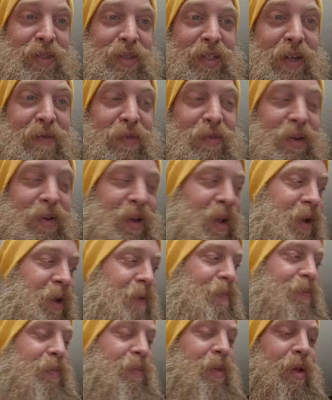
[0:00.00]
save the day
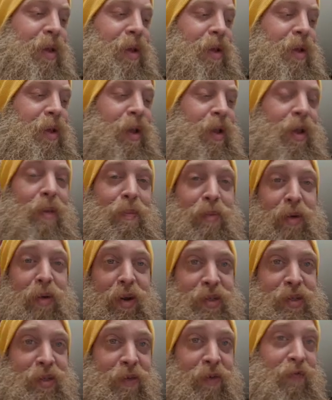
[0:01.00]
in
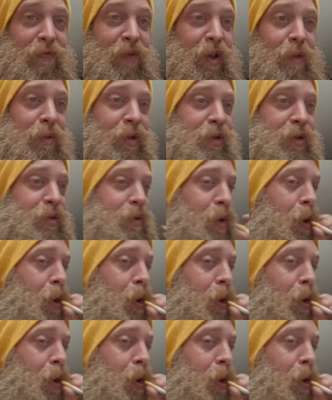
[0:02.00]
Protestant families.